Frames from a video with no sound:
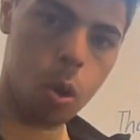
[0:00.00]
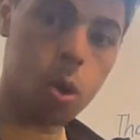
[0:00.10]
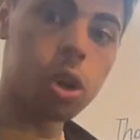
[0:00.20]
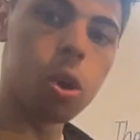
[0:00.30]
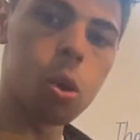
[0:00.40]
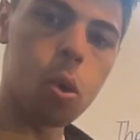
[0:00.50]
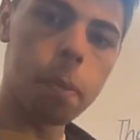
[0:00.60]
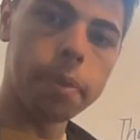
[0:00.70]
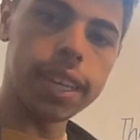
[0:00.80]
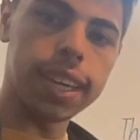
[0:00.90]

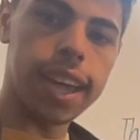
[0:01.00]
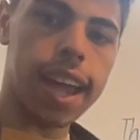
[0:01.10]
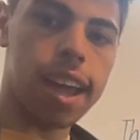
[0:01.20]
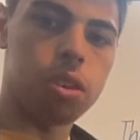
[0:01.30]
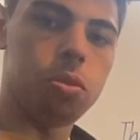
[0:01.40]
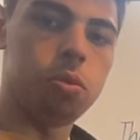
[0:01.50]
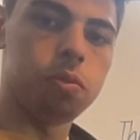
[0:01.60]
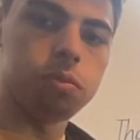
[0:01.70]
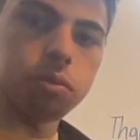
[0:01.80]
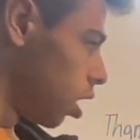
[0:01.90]
Obrigado.
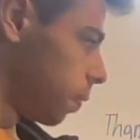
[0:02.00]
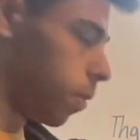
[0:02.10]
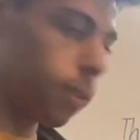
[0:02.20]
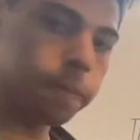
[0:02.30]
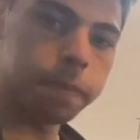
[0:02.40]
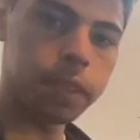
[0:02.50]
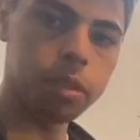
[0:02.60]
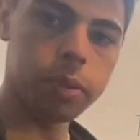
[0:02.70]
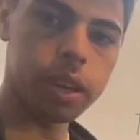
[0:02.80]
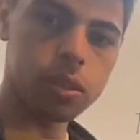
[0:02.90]
If you're a
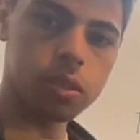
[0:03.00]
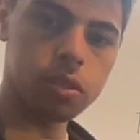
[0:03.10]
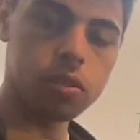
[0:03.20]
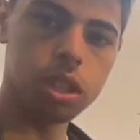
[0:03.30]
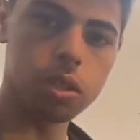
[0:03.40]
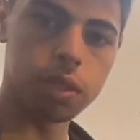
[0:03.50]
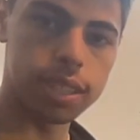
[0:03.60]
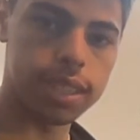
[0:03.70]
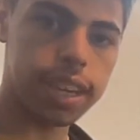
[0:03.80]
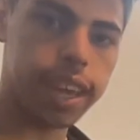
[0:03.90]
female, you would
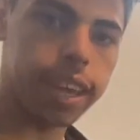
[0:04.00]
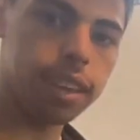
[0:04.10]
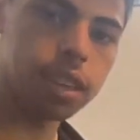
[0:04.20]
say